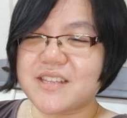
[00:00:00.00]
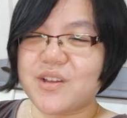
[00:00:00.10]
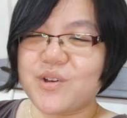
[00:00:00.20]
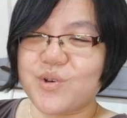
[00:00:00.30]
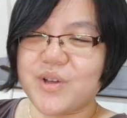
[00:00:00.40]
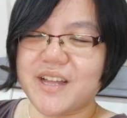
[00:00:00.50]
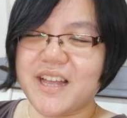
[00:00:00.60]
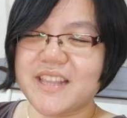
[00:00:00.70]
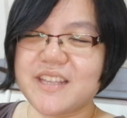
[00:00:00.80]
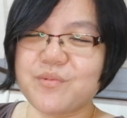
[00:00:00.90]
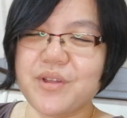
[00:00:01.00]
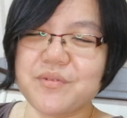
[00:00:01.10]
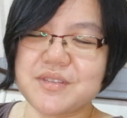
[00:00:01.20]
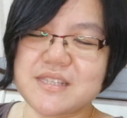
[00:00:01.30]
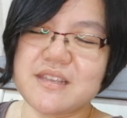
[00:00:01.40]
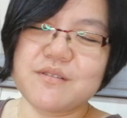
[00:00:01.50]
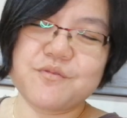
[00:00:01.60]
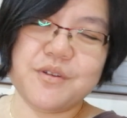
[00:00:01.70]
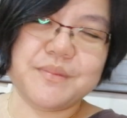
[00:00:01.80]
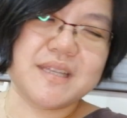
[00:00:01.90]
So I think what we've seen
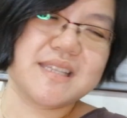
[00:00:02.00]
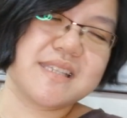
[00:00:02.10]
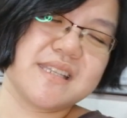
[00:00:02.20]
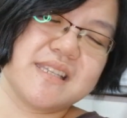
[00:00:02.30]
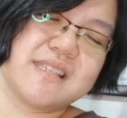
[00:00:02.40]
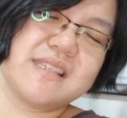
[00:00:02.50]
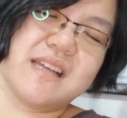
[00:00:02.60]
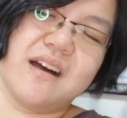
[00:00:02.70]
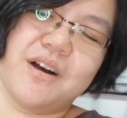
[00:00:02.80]
from this is